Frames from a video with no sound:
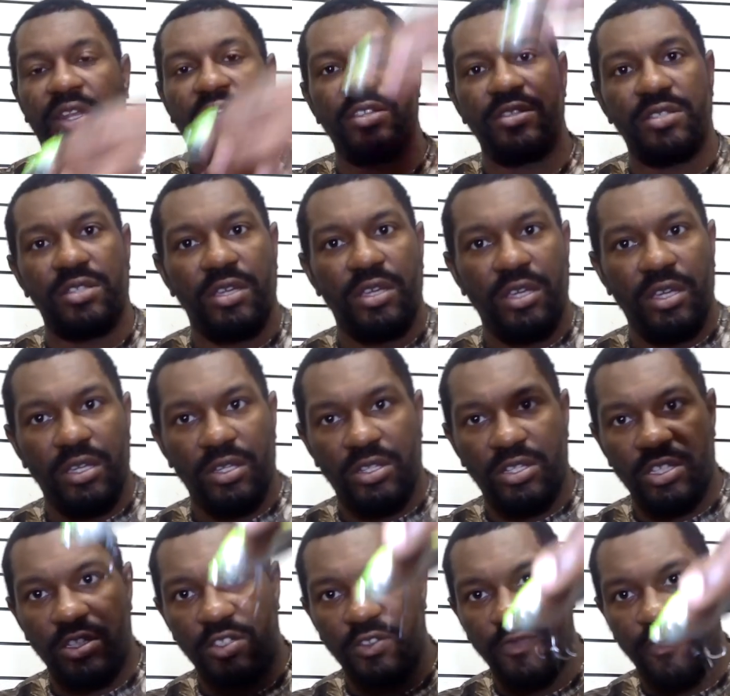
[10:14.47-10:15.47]
this
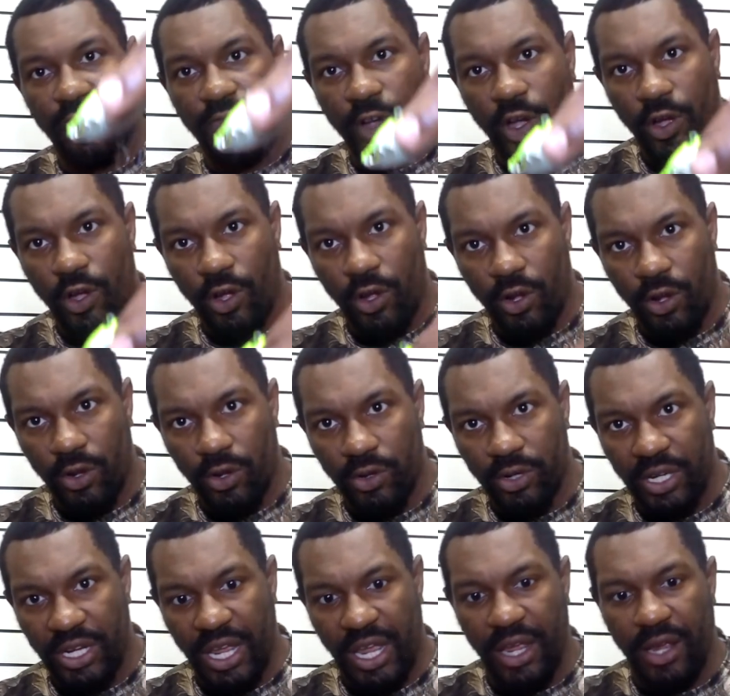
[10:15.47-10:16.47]
just
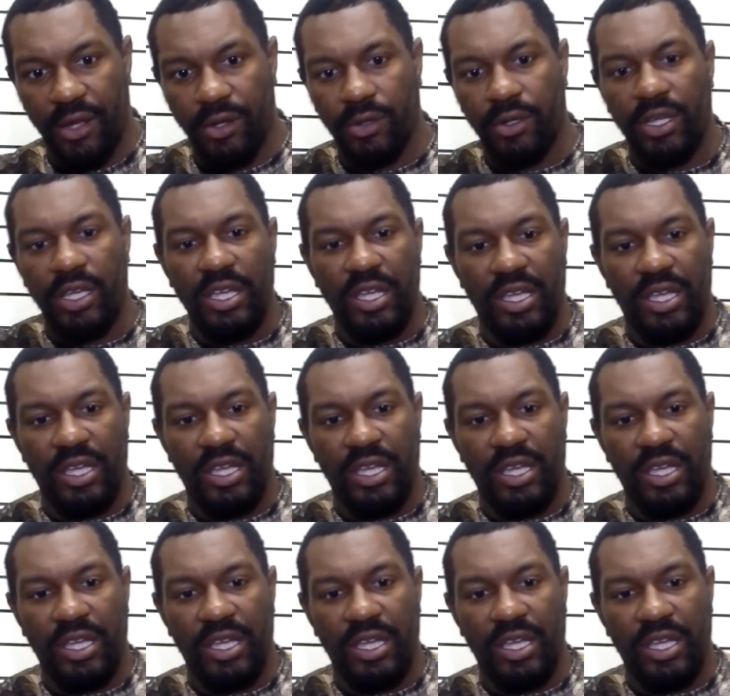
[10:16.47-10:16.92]
fall down,